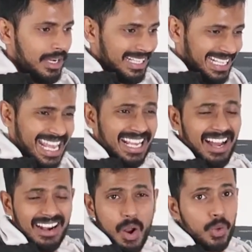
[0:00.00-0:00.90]
take
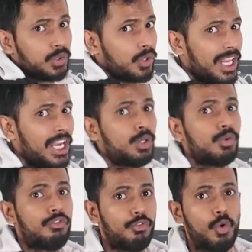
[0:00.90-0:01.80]
around 3
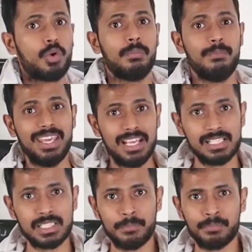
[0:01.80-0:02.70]
to 4
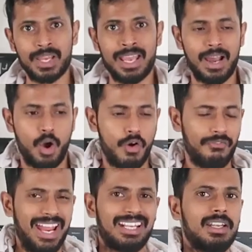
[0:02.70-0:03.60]
meals
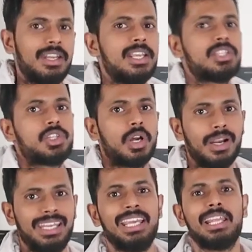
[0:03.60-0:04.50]
of at least
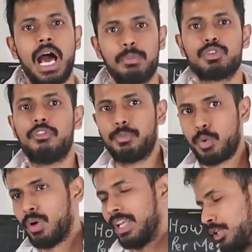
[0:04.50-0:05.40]
30 grams of protein.